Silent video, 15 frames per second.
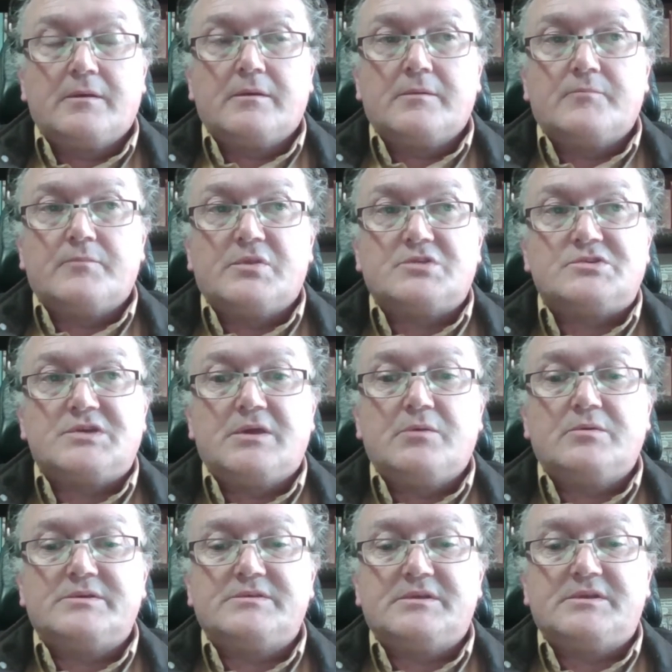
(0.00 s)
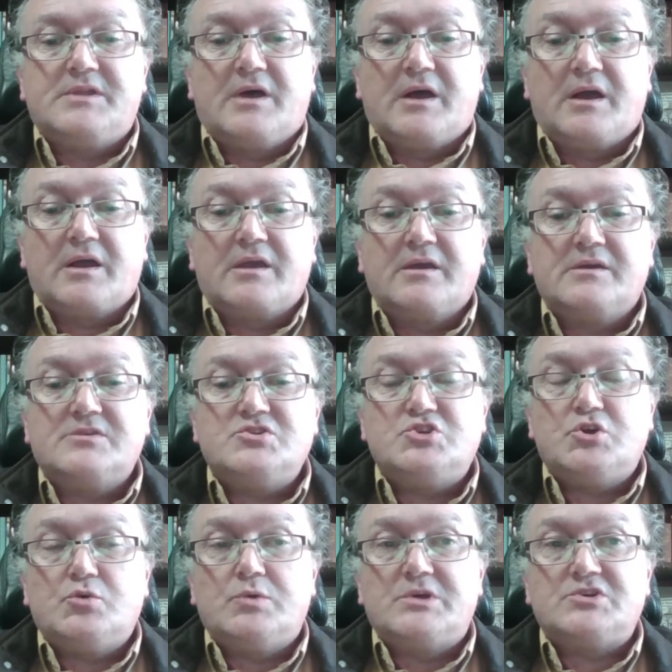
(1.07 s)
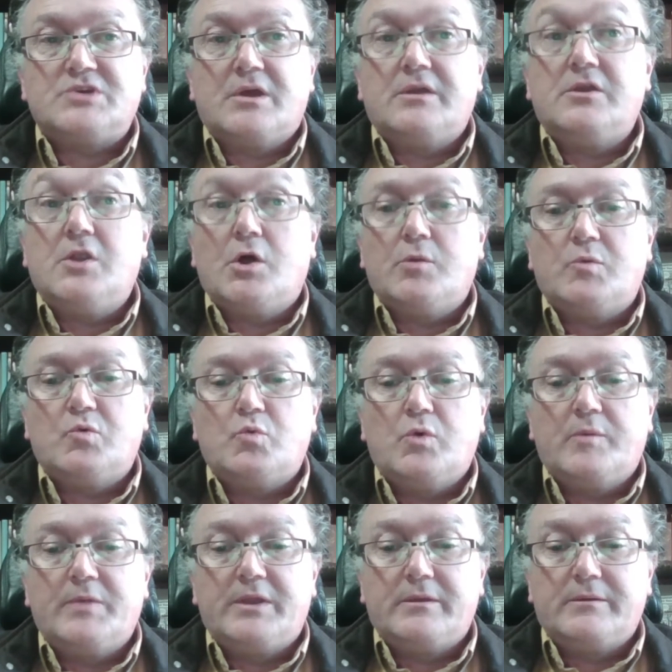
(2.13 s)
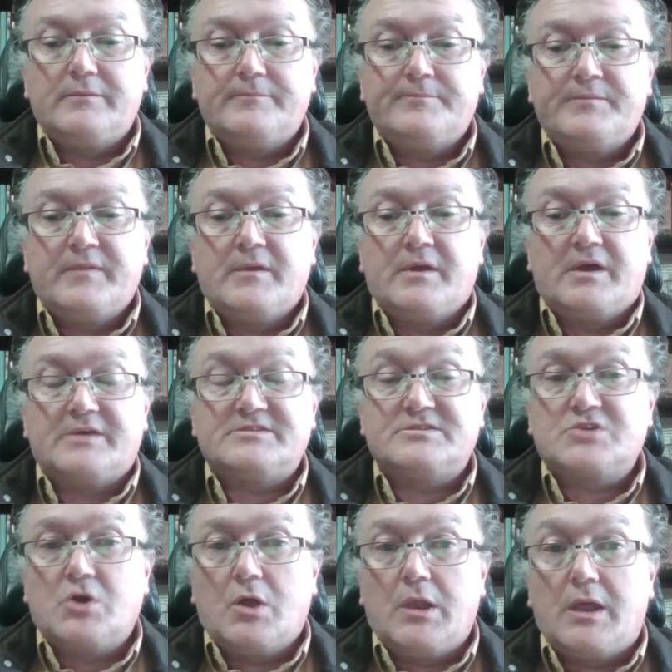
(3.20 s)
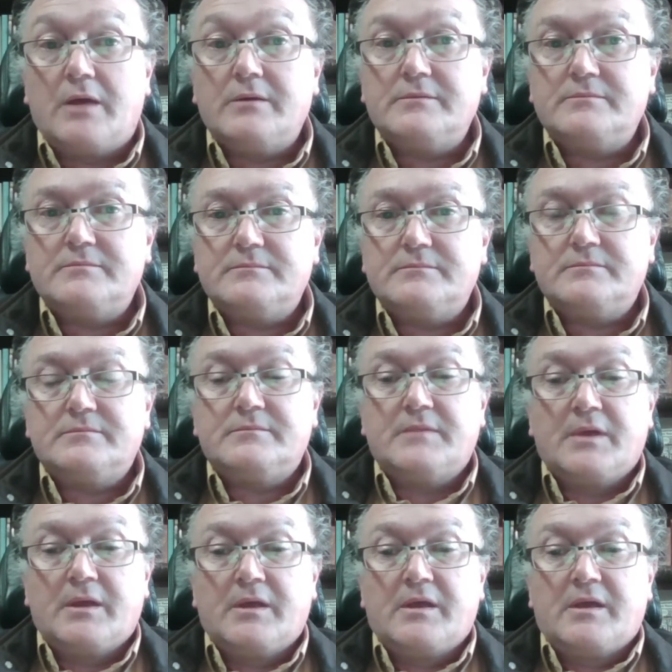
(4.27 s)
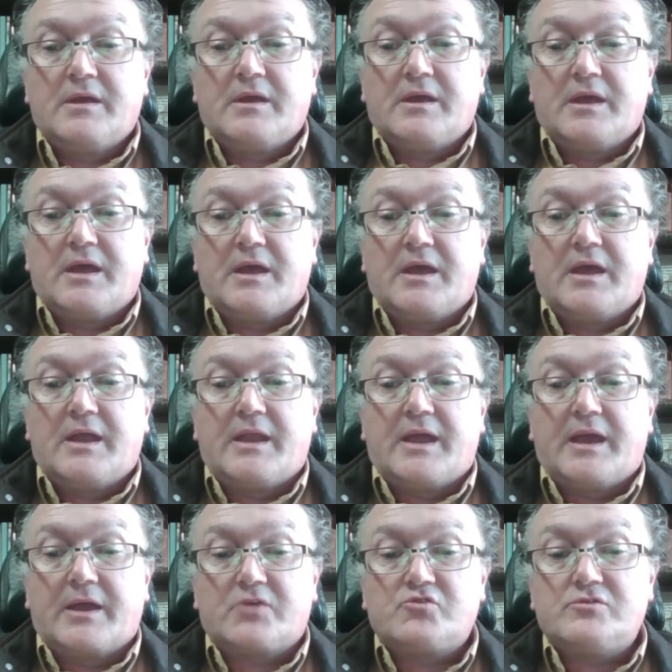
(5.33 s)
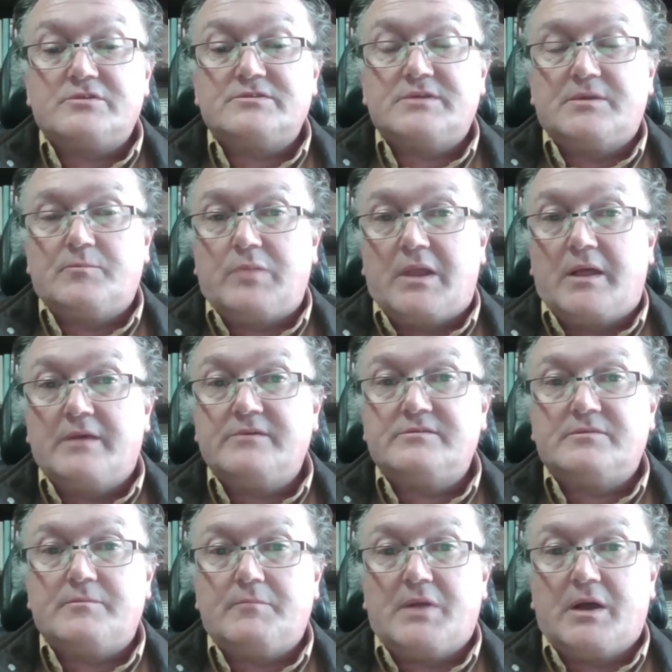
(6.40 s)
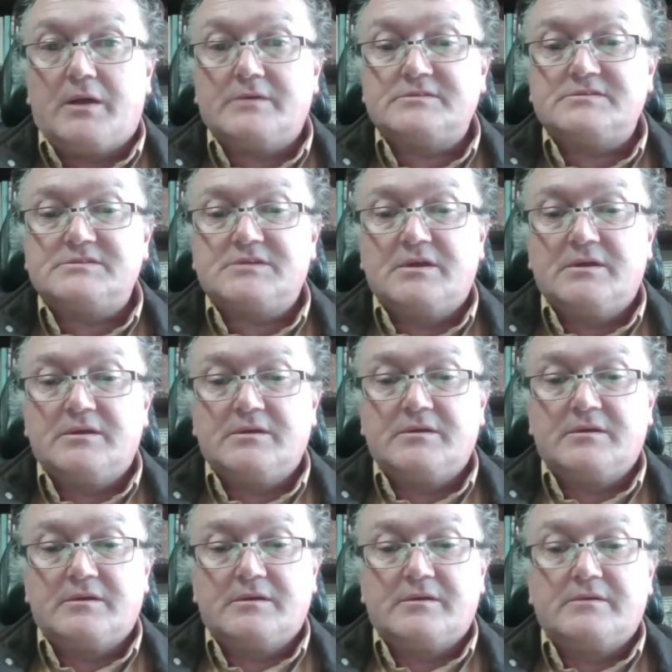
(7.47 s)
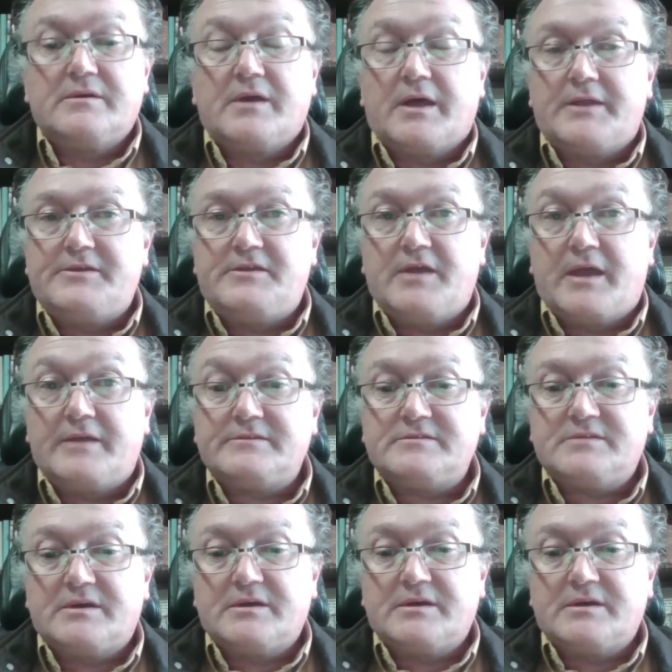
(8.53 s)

but she was a dark Jewish noblewoman, a scholar, an actress in plays and masks, a dancer,